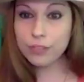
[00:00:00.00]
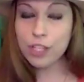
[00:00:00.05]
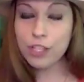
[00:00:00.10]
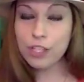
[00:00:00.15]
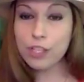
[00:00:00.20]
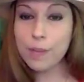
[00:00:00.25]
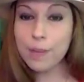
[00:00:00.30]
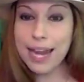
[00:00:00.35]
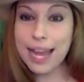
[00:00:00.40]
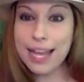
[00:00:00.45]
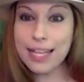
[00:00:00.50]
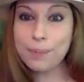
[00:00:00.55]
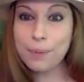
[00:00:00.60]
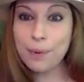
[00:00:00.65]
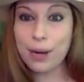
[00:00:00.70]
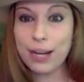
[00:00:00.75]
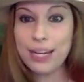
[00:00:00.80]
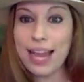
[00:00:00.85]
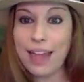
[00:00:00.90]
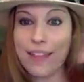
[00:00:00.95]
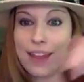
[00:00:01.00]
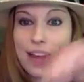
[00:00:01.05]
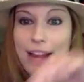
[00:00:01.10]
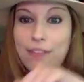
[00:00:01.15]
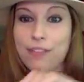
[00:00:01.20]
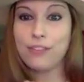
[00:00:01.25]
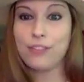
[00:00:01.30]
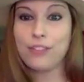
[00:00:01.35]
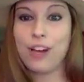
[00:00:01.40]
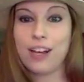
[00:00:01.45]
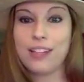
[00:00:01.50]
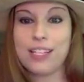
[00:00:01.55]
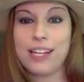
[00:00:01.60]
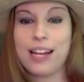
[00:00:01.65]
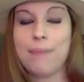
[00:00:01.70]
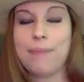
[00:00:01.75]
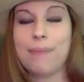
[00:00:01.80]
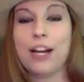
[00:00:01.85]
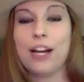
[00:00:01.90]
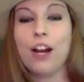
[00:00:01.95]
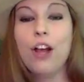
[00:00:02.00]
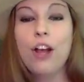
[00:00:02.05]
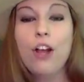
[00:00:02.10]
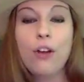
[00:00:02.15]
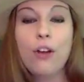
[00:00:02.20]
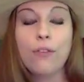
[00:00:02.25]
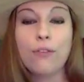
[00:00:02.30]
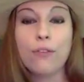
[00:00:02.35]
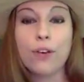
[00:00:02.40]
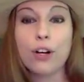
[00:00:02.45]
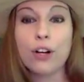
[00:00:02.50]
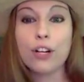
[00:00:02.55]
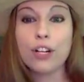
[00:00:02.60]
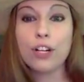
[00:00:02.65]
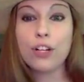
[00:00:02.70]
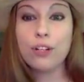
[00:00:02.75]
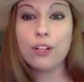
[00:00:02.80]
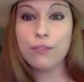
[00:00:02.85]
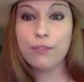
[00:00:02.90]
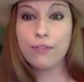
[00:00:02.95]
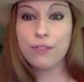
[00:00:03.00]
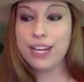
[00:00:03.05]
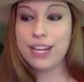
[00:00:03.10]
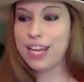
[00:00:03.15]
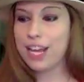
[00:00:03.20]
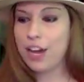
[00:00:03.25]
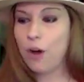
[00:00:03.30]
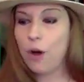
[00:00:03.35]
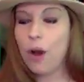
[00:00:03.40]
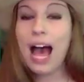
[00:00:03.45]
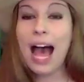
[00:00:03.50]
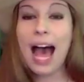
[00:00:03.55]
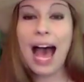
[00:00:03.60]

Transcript: So my next point, now that I've tossed it up there, vertical video.